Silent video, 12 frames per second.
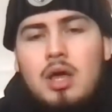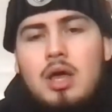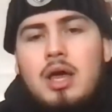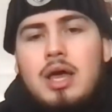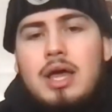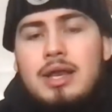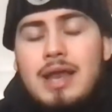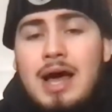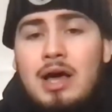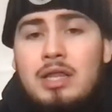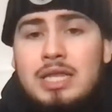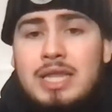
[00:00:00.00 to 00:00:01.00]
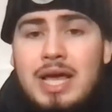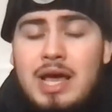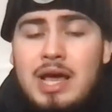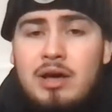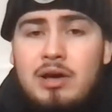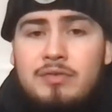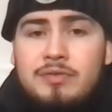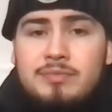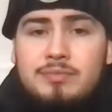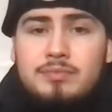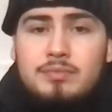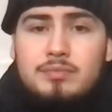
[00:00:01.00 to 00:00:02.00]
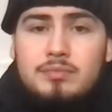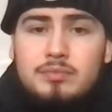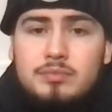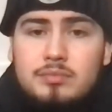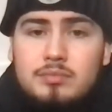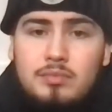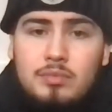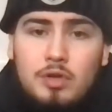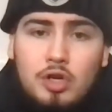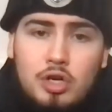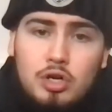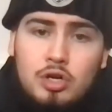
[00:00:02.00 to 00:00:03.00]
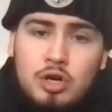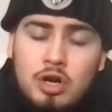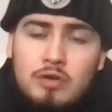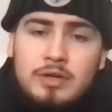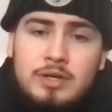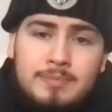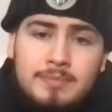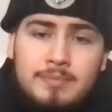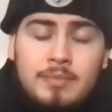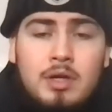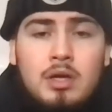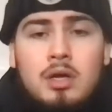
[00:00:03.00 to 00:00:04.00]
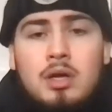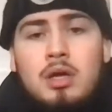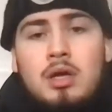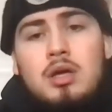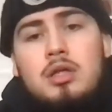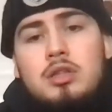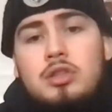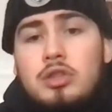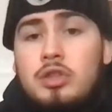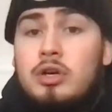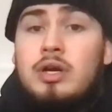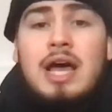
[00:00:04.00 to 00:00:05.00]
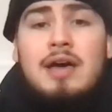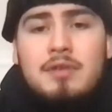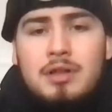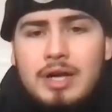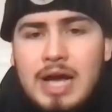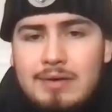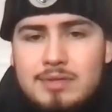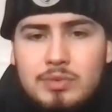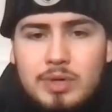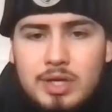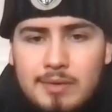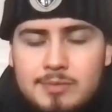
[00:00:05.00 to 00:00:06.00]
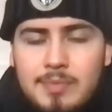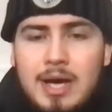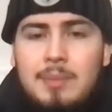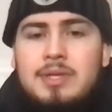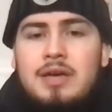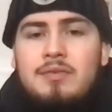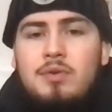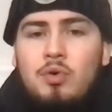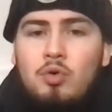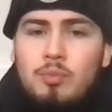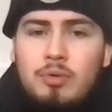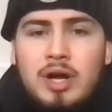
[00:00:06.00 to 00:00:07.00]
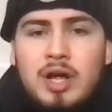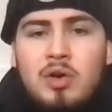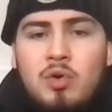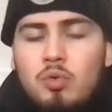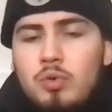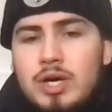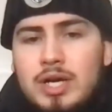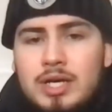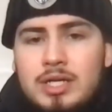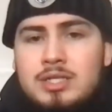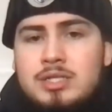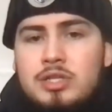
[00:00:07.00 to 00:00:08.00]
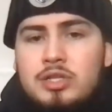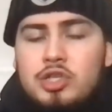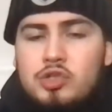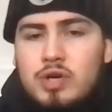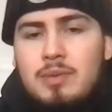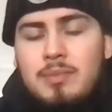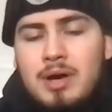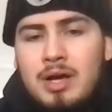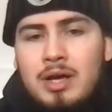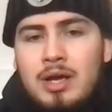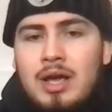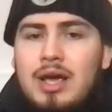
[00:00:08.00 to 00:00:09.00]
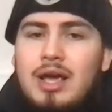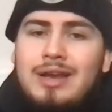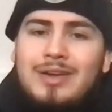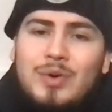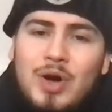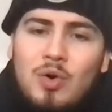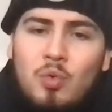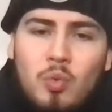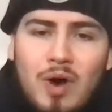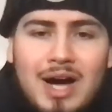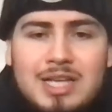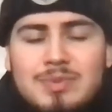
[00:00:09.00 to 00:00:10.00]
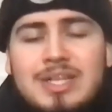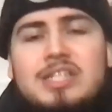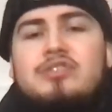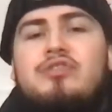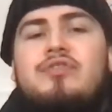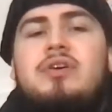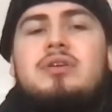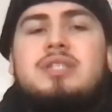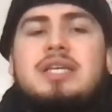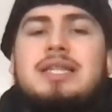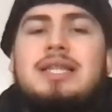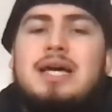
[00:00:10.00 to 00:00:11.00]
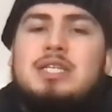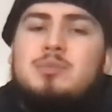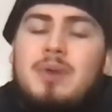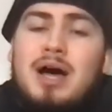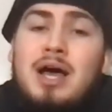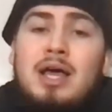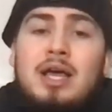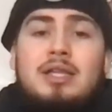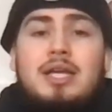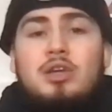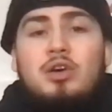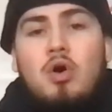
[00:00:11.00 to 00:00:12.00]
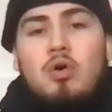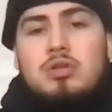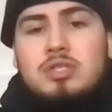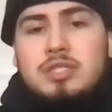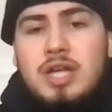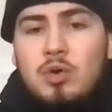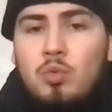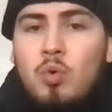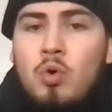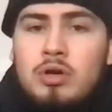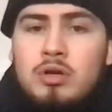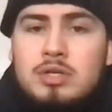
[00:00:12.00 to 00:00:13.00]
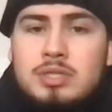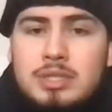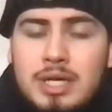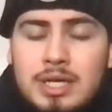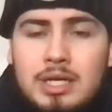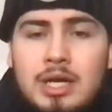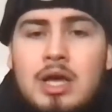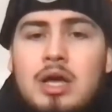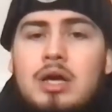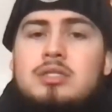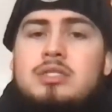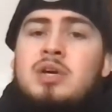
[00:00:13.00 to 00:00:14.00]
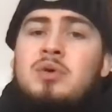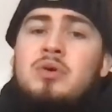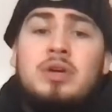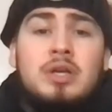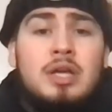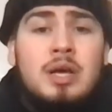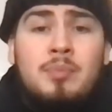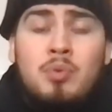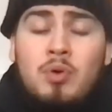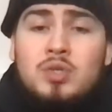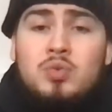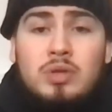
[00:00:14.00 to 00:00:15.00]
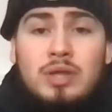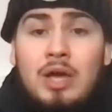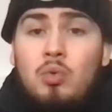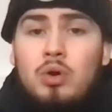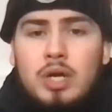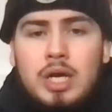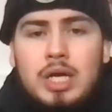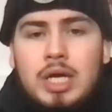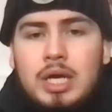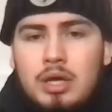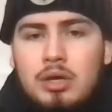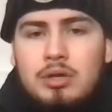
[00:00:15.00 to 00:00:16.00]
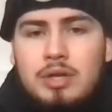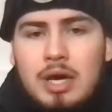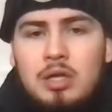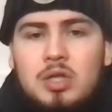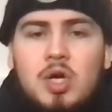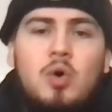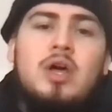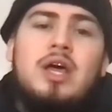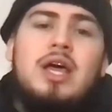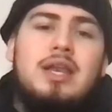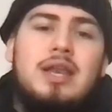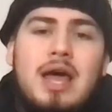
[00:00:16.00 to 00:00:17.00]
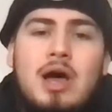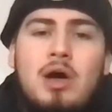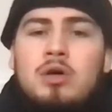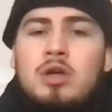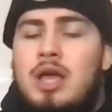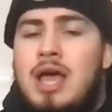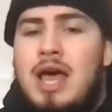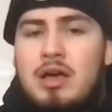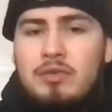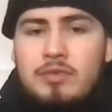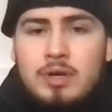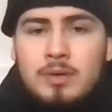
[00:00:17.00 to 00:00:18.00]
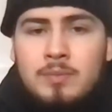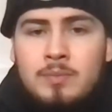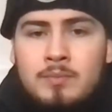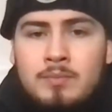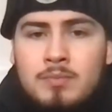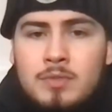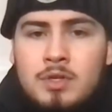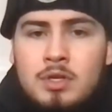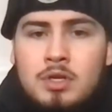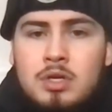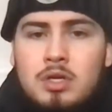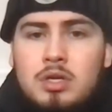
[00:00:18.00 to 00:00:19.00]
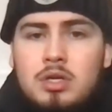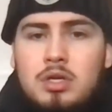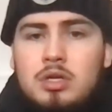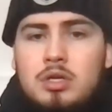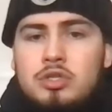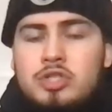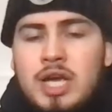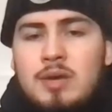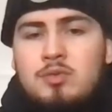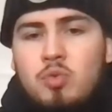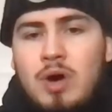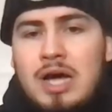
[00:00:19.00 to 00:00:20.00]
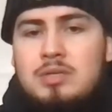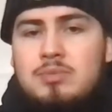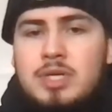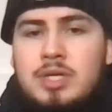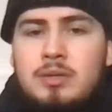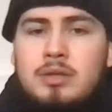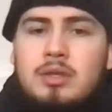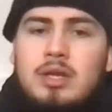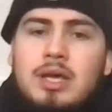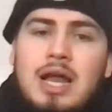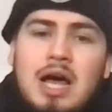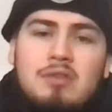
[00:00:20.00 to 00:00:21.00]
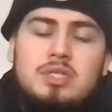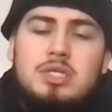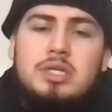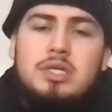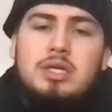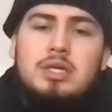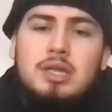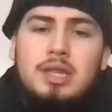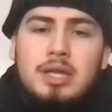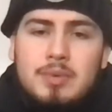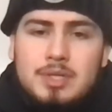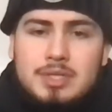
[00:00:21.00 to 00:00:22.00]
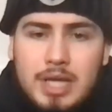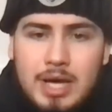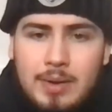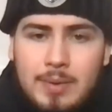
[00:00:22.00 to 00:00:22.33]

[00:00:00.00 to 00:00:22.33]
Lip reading: And now that they have Curry, they're gonna have Clay obviously when he comes back, but they have Oubre, Wiggins, Draymond, and now you got Wiseman. He just fills in that spot that the Golden State Warriors needed because they were at points where they were getting killed down low, and now having James Wiseman, it obviously limits that.